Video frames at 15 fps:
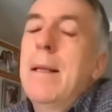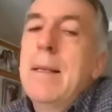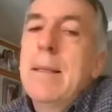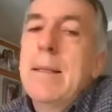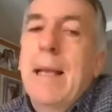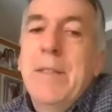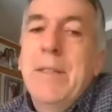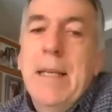
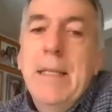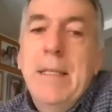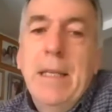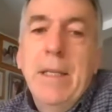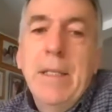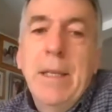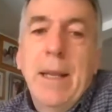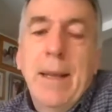Sounds easy,
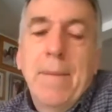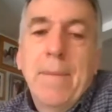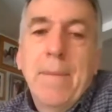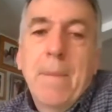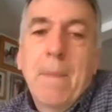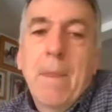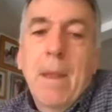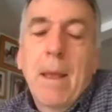doesn't it?
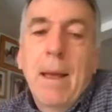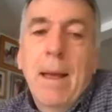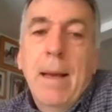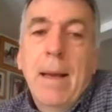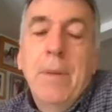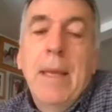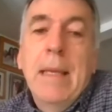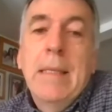
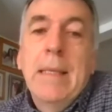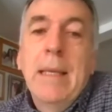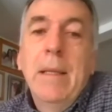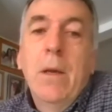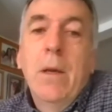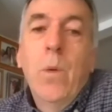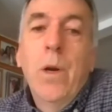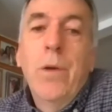I'm guessing
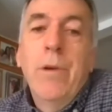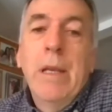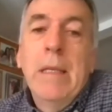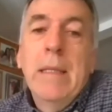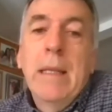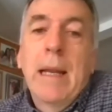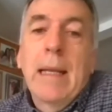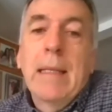that
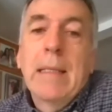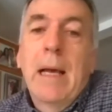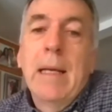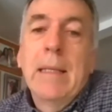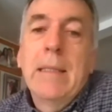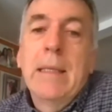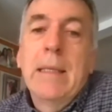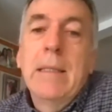worries and
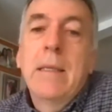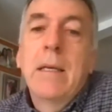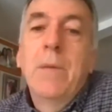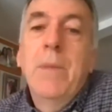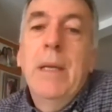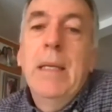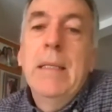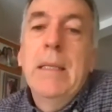anxieties
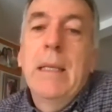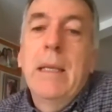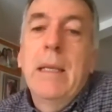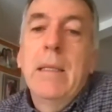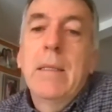come easy